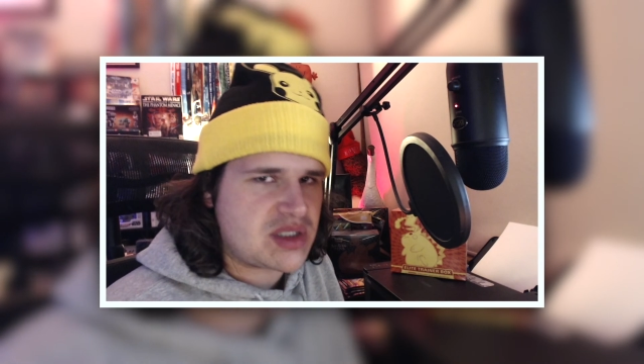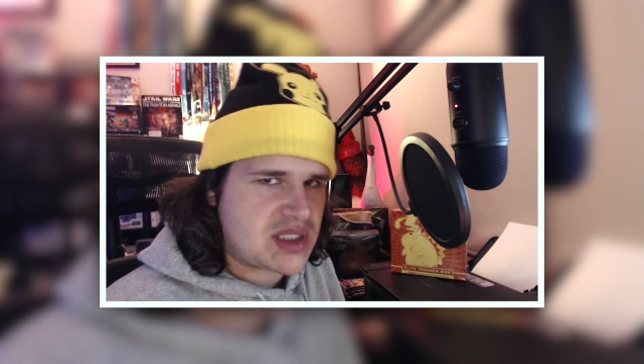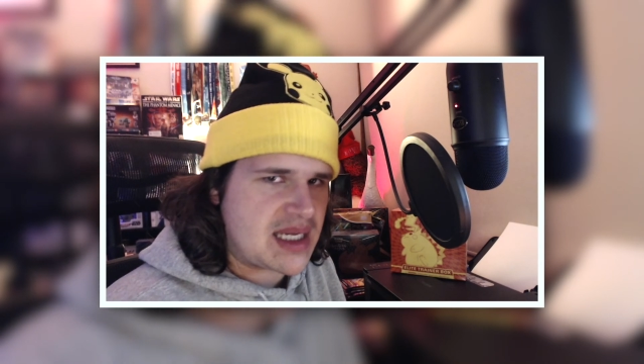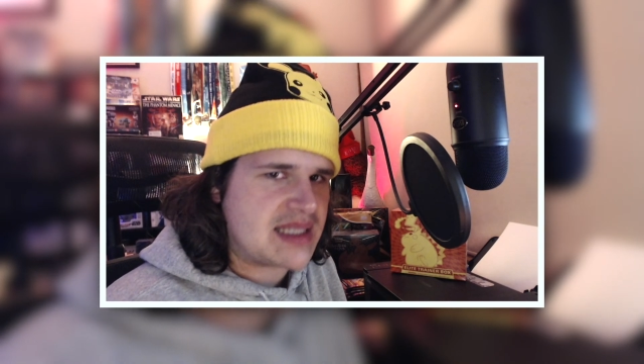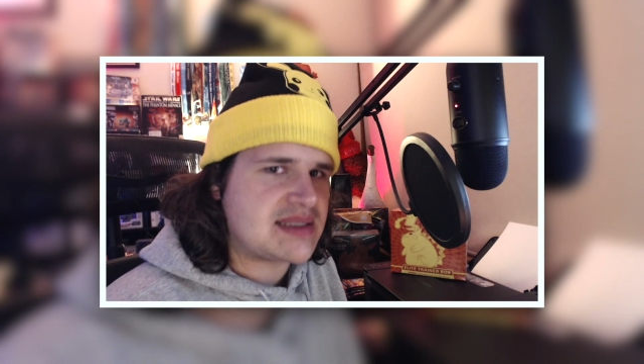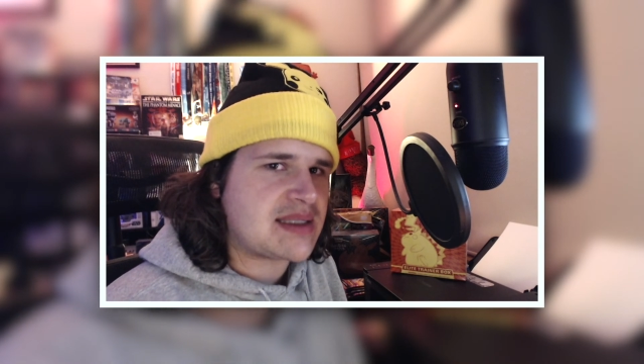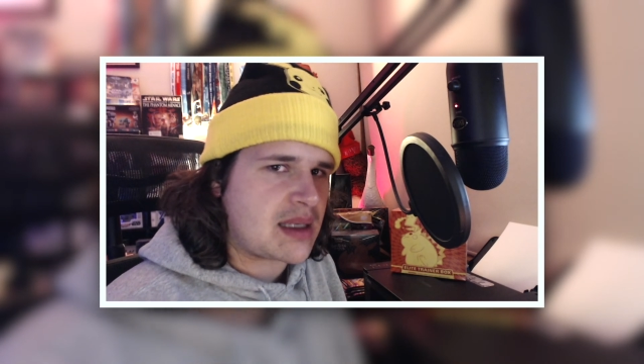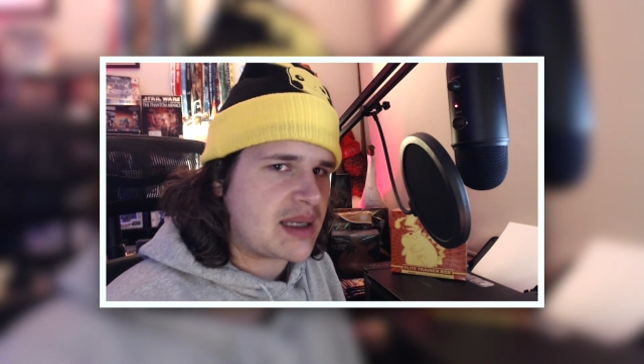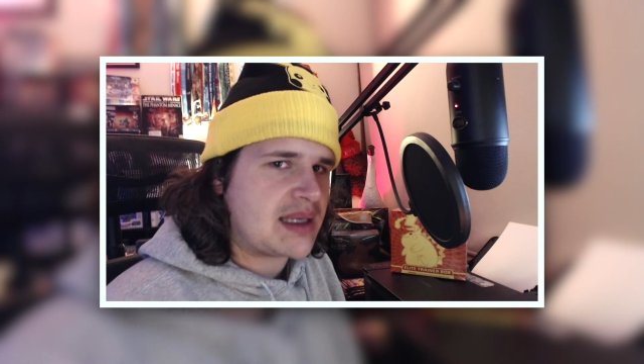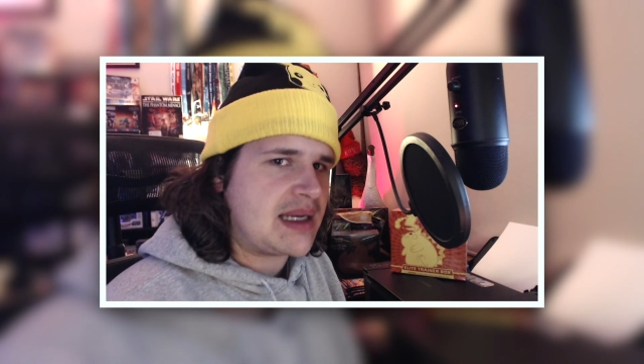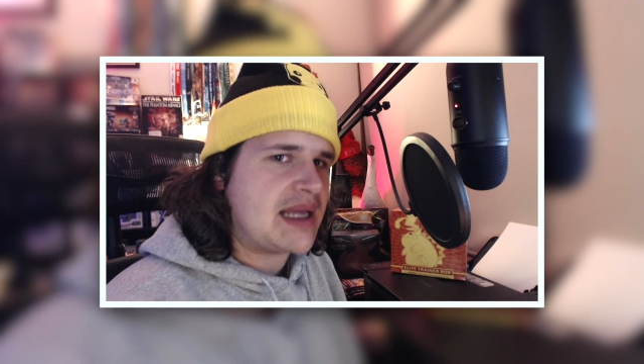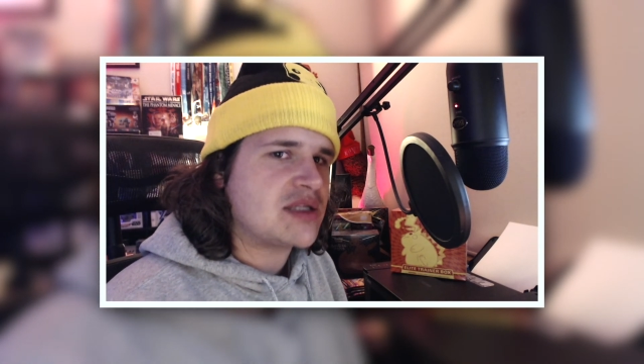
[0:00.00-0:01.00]
chance that I
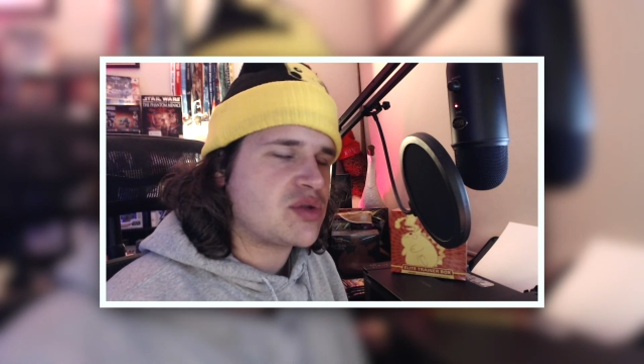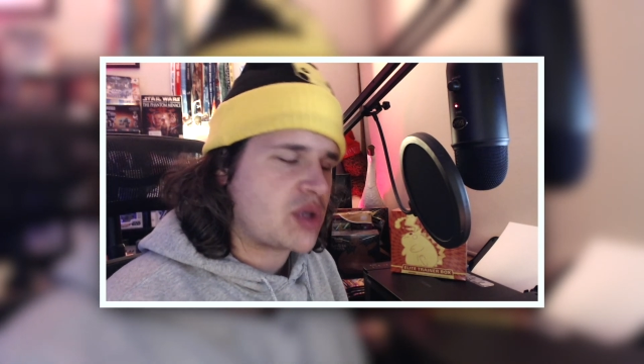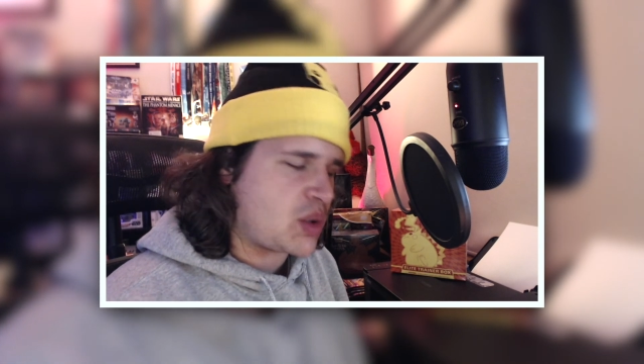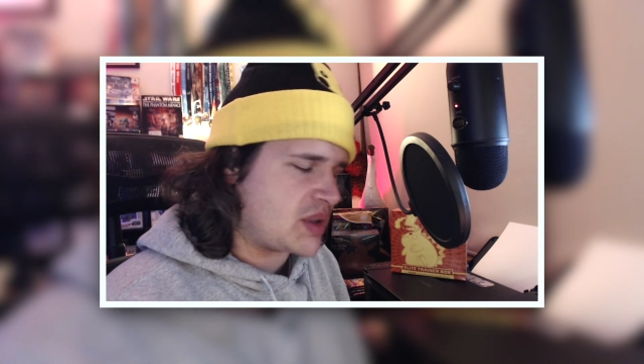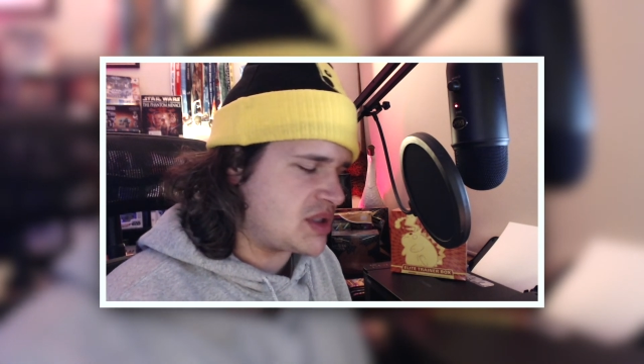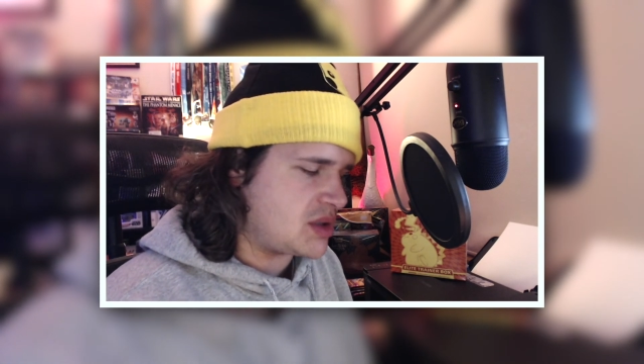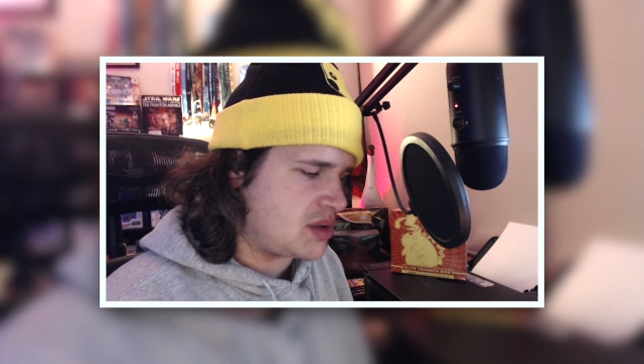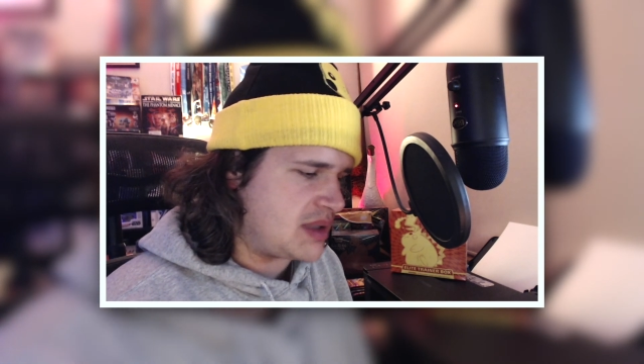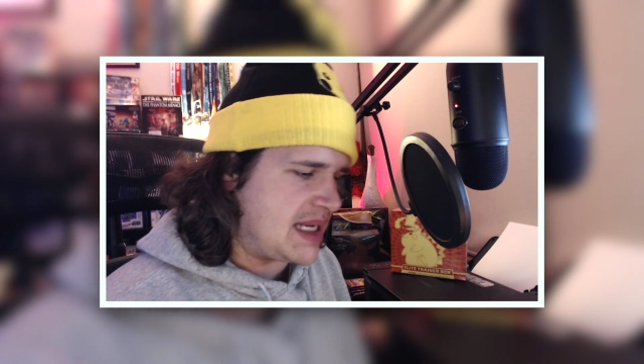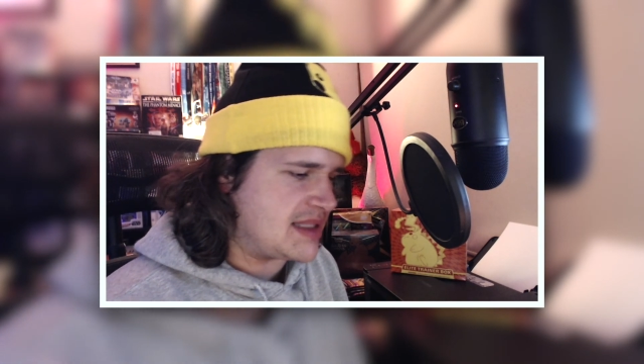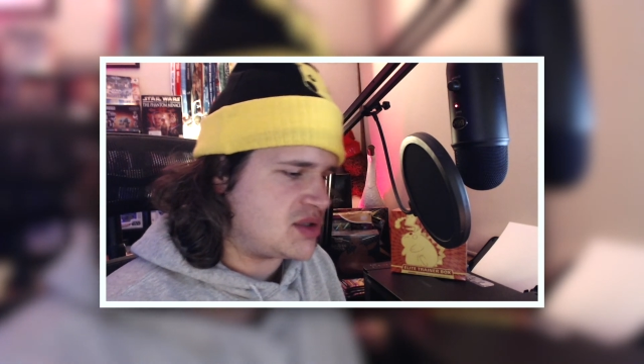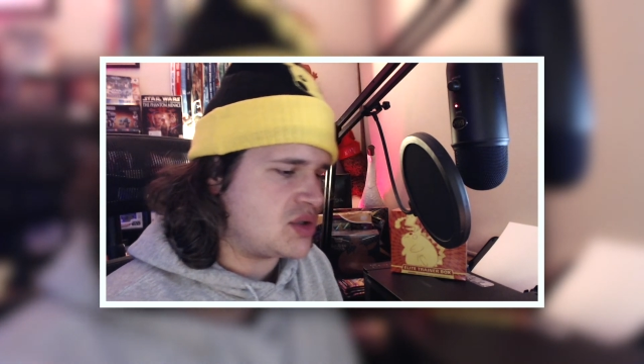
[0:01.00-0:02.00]
can answer a question on,
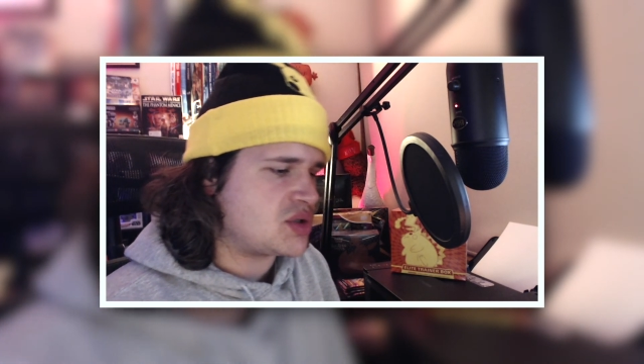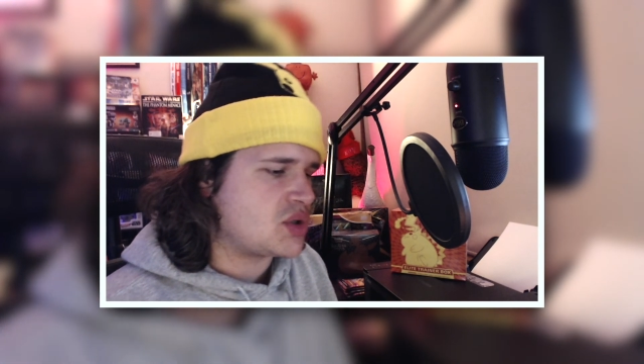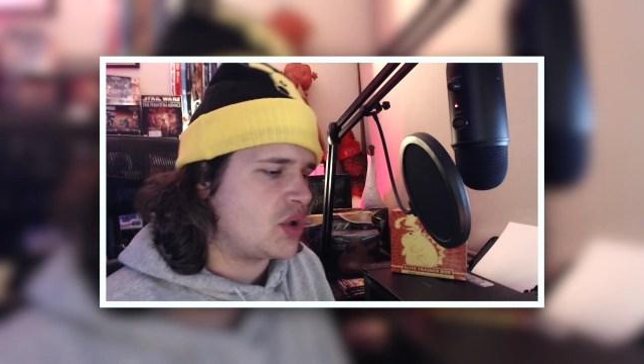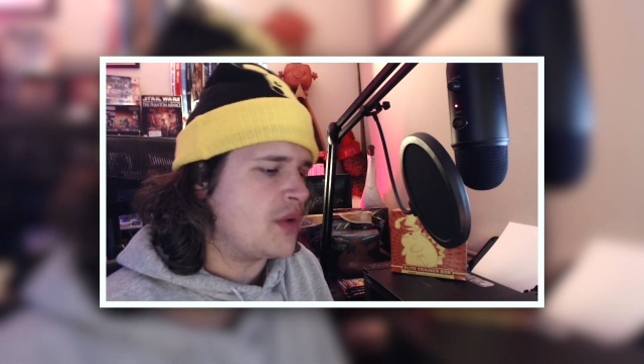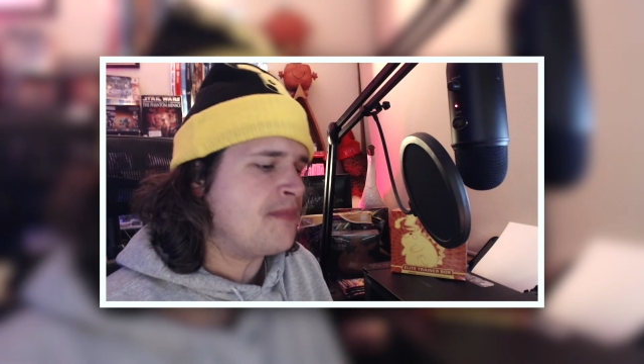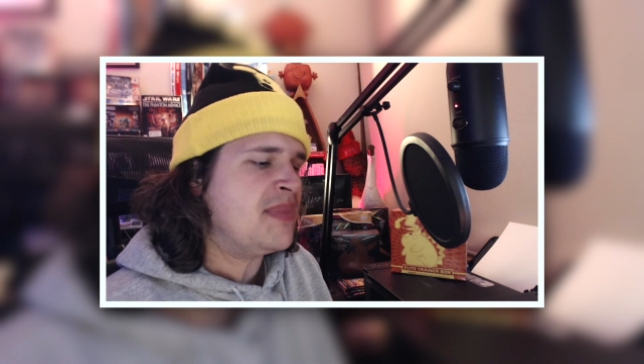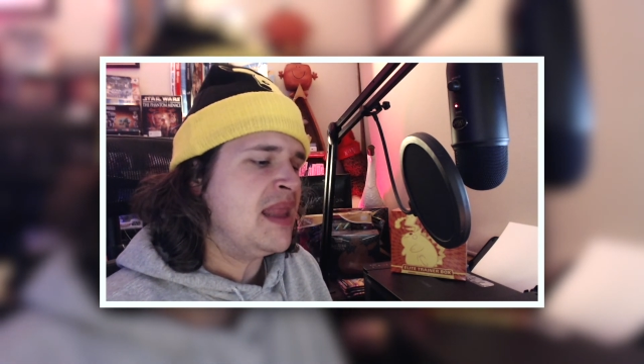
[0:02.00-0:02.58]
as you saw.